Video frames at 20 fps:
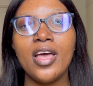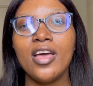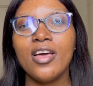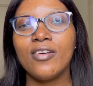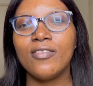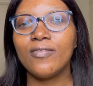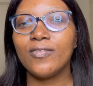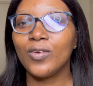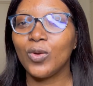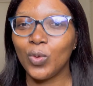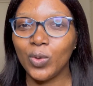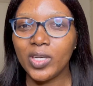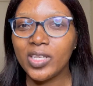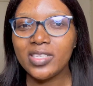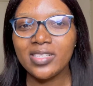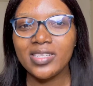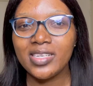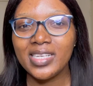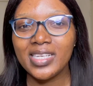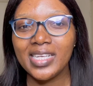
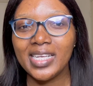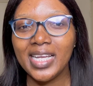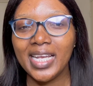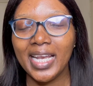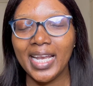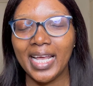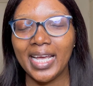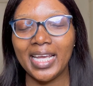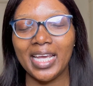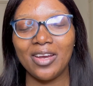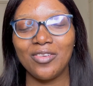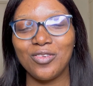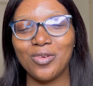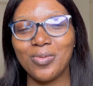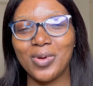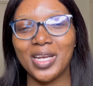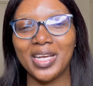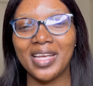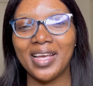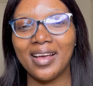flawlessly like
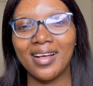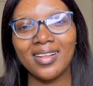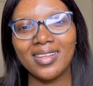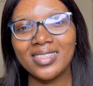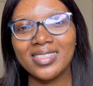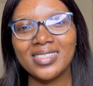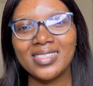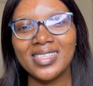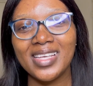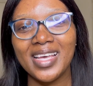everybody else.